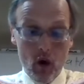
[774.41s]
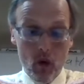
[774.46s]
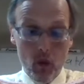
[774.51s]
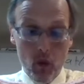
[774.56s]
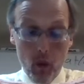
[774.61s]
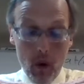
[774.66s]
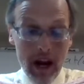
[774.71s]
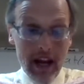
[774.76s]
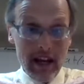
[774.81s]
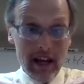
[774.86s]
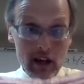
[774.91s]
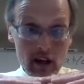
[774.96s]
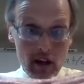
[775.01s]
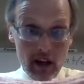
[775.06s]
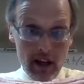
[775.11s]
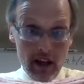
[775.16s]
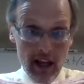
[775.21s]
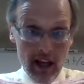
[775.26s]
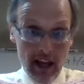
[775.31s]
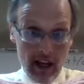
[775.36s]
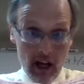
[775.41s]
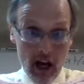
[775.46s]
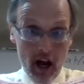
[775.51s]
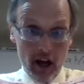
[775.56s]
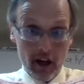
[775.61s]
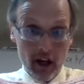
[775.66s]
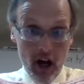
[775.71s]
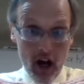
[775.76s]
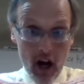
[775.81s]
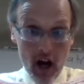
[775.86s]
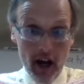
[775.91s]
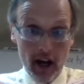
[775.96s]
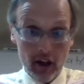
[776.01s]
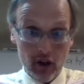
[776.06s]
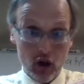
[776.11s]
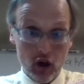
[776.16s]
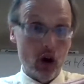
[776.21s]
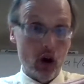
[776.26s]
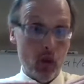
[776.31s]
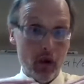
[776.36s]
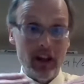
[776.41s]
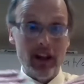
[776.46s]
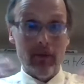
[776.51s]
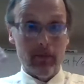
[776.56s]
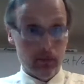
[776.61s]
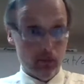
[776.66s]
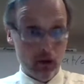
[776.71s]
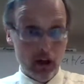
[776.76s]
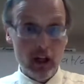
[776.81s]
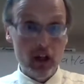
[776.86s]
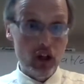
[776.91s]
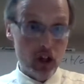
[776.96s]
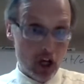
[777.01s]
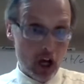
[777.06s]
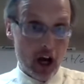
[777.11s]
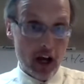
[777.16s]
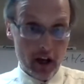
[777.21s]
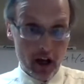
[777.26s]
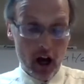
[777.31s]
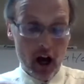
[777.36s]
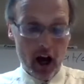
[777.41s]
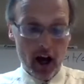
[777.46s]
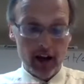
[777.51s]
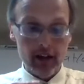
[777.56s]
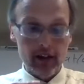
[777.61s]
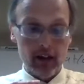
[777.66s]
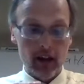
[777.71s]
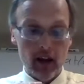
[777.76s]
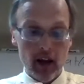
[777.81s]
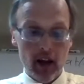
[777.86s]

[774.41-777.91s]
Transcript: when it got hot or when the bridge got hot